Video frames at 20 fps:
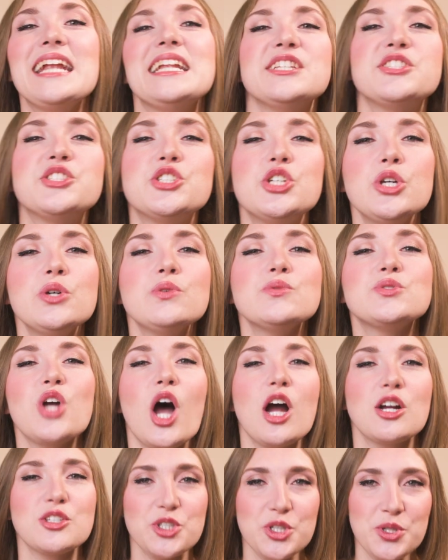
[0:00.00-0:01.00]
did 2
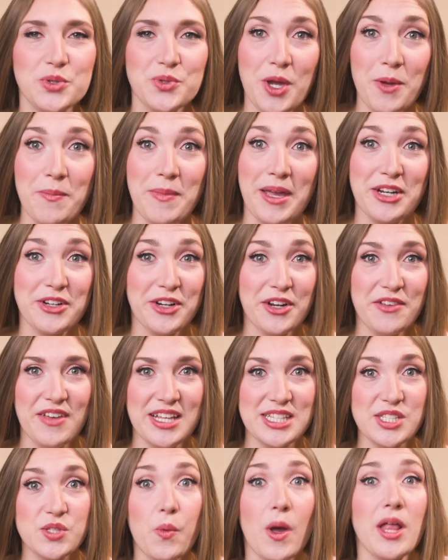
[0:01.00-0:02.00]
Doctor Who Commander
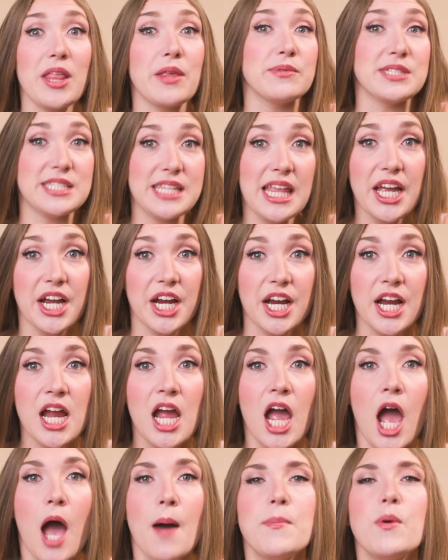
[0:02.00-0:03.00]
events while I was there,
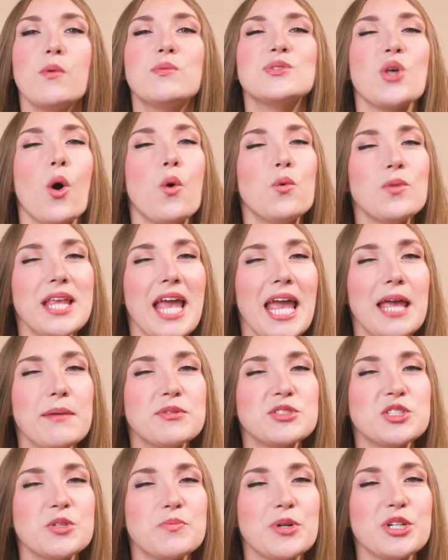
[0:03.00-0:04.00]
but was only
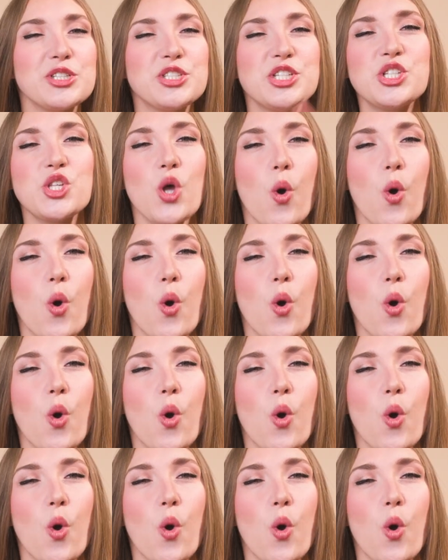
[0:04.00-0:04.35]
able to purchase